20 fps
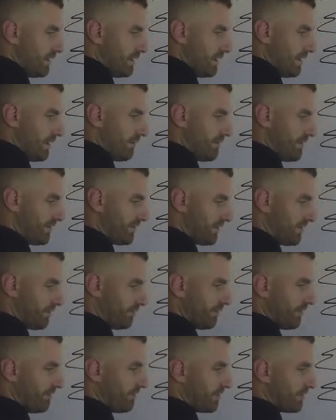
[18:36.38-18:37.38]
I'm just going to
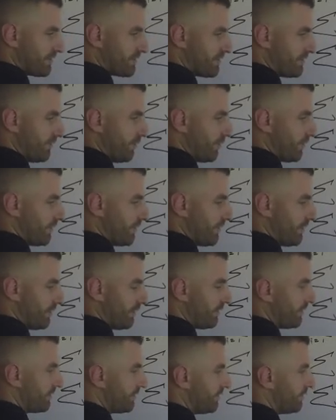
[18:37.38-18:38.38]
reverse the order.
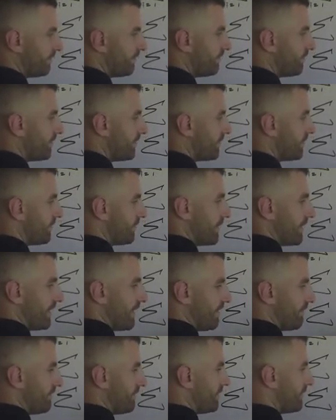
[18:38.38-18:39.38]
So I
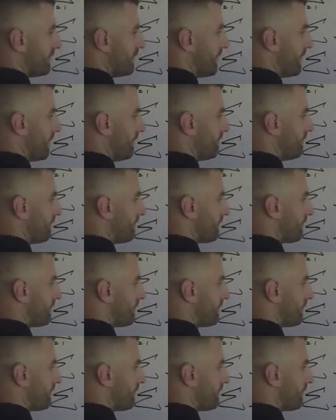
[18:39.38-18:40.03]
have the sum